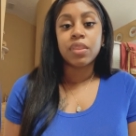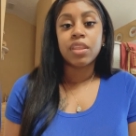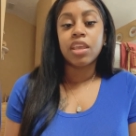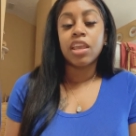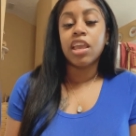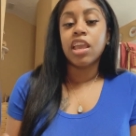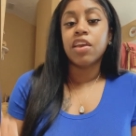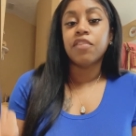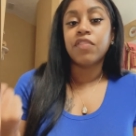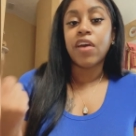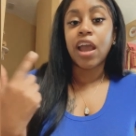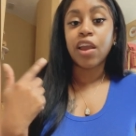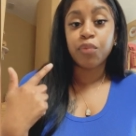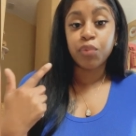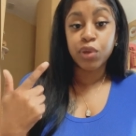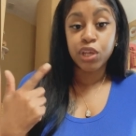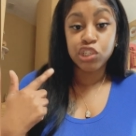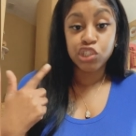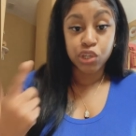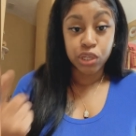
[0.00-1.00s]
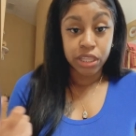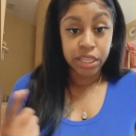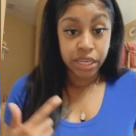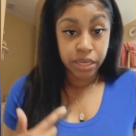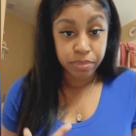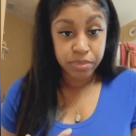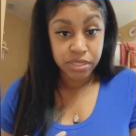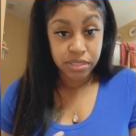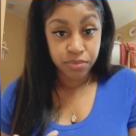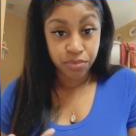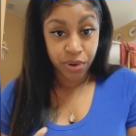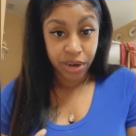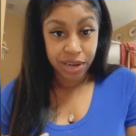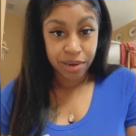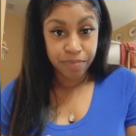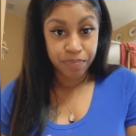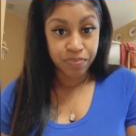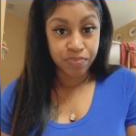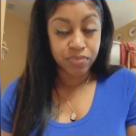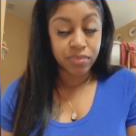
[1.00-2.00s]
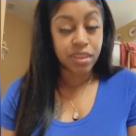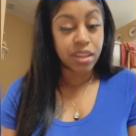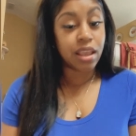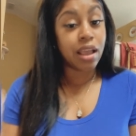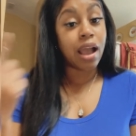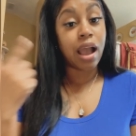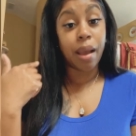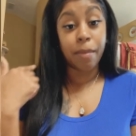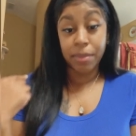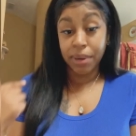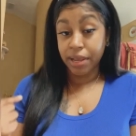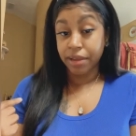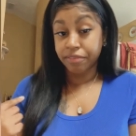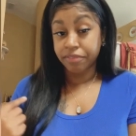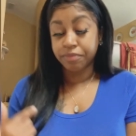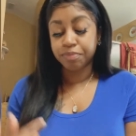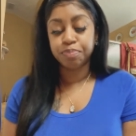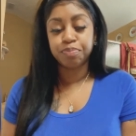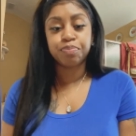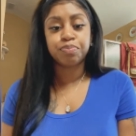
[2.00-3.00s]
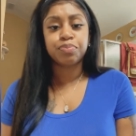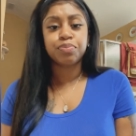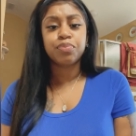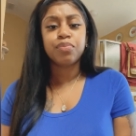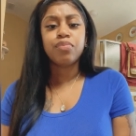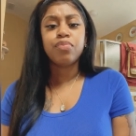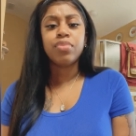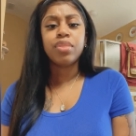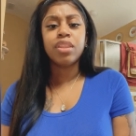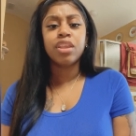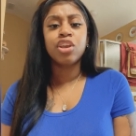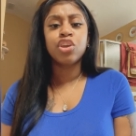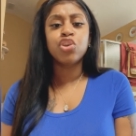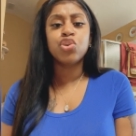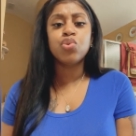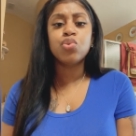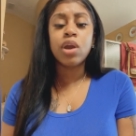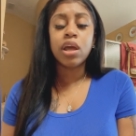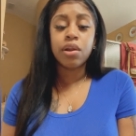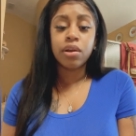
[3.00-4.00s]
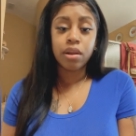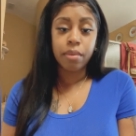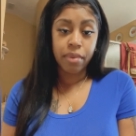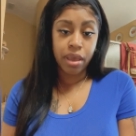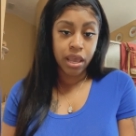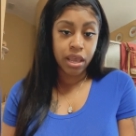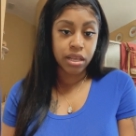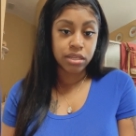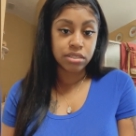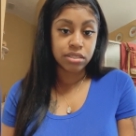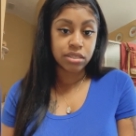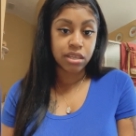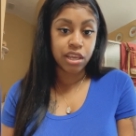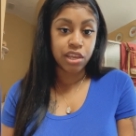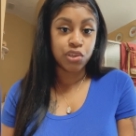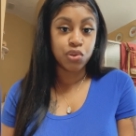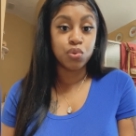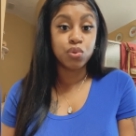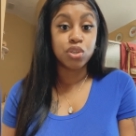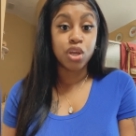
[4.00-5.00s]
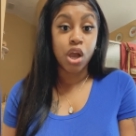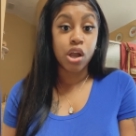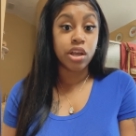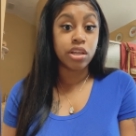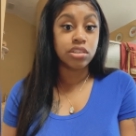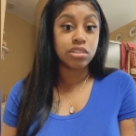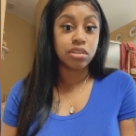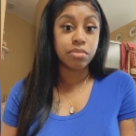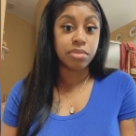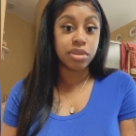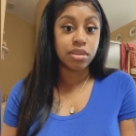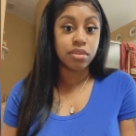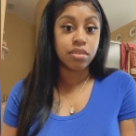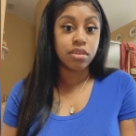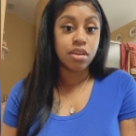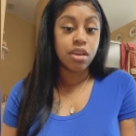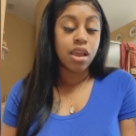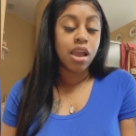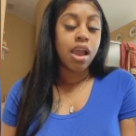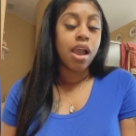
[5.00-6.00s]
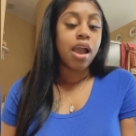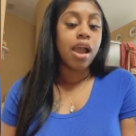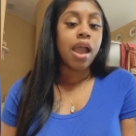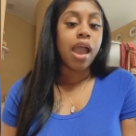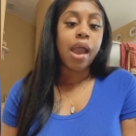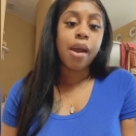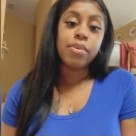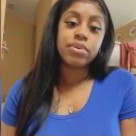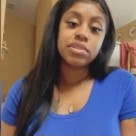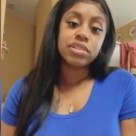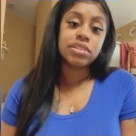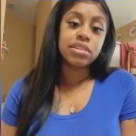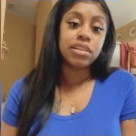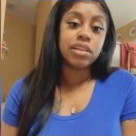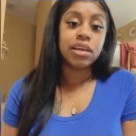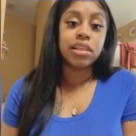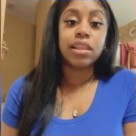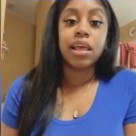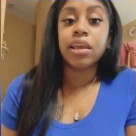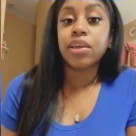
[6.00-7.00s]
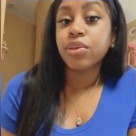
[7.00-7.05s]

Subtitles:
if I read your lips, right? I'm deaf. You got on a mask and you talking to me. How is this looking like?